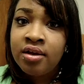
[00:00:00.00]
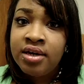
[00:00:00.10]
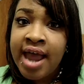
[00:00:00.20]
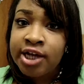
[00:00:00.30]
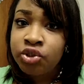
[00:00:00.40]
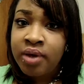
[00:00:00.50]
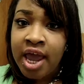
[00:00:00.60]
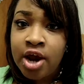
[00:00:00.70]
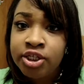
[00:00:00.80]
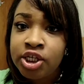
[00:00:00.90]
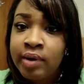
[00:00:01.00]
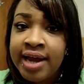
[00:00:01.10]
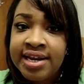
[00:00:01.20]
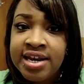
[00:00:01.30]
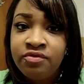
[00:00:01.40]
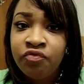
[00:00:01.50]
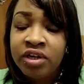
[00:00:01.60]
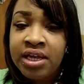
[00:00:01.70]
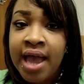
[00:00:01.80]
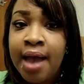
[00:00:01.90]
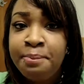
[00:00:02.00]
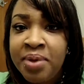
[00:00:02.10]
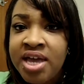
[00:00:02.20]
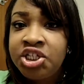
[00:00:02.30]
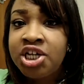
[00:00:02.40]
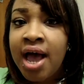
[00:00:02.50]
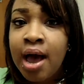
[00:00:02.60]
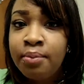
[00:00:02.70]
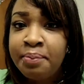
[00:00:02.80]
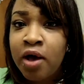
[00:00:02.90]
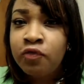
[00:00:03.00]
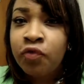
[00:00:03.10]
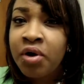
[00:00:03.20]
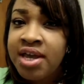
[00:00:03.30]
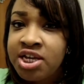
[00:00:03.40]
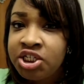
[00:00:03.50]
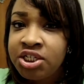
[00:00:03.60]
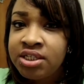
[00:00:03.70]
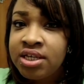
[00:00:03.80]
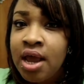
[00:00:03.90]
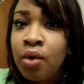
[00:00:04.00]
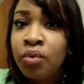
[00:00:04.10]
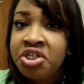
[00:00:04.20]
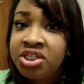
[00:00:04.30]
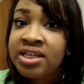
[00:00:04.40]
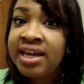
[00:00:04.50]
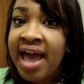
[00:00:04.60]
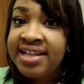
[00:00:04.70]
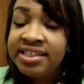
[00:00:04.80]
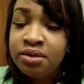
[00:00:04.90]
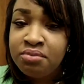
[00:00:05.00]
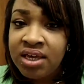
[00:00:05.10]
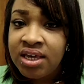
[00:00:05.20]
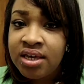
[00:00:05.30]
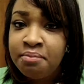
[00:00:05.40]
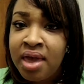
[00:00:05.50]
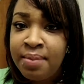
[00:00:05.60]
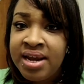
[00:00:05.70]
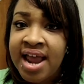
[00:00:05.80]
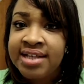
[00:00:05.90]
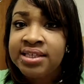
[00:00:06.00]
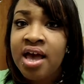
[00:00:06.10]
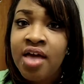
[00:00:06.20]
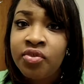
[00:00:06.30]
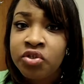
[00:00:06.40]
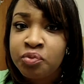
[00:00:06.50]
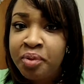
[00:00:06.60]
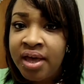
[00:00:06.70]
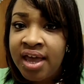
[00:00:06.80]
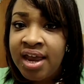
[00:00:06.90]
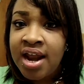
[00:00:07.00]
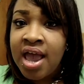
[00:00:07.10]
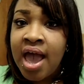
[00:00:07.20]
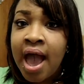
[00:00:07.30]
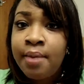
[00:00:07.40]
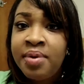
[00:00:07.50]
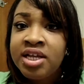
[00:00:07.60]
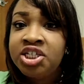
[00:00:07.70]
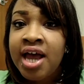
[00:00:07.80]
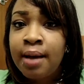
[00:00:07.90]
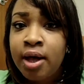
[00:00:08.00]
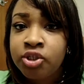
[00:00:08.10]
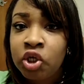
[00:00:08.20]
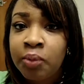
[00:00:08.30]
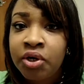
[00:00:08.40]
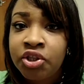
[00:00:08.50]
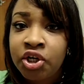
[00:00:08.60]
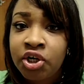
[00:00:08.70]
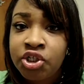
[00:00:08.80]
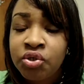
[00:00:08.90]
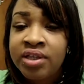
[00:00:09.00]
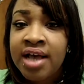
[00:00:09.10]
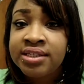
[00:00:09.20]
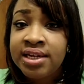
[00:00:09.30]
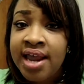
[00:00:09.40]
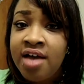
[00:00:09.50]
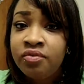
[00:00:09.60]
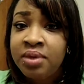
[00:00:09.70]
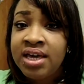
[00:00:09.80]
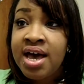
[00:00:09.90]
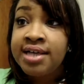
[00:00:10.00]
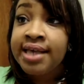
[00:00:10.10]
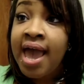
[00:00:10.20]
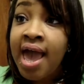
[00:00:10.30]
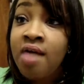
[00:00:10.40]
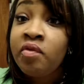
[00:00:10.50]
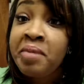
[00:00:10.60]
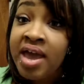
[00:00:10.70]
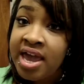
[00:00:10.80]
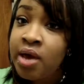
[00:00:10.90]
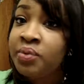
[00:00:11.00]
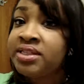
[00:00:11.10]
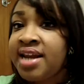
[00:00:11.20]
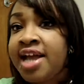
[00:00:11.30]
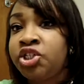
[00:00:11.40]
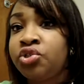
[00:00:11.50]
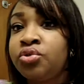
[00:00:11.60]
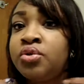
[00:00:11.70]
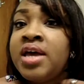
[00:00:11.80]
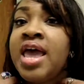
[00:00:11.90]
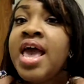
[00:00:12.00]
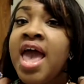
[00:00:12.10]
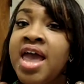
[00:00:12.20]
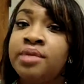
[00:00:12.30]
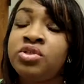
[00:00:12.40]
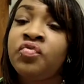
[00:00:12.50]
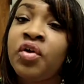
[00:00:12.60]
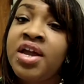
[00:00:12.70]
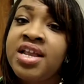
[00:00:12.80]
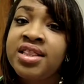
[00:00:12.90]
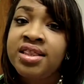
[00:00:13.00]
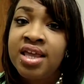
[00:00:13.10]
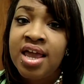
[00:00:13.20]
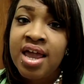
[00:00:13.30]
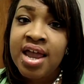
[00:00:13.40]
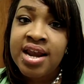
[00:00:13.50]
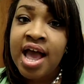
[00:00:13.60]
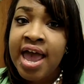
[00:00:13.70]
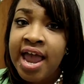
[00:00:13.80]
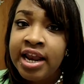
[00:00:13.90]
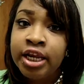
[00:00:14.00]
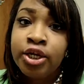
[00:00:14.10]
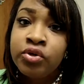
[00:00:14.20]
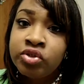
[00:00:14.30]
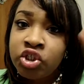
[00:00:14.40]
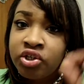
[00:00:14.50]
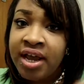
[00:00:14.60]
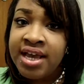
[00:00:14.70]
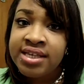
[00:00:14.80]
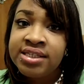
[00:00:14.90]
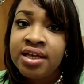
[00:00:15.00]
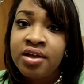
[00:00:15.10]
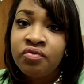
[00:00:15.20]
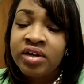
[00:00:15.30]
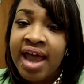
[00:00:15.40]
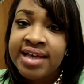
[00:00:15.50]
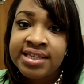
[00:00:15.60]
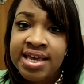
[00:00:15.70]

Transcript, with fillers: natural hair so I didn't really I big chop about four inches which is a lot to me maybe not to others but I big chop October 3rd 2011 because half of my head was natural and it was very thick and I had little strands of relaxed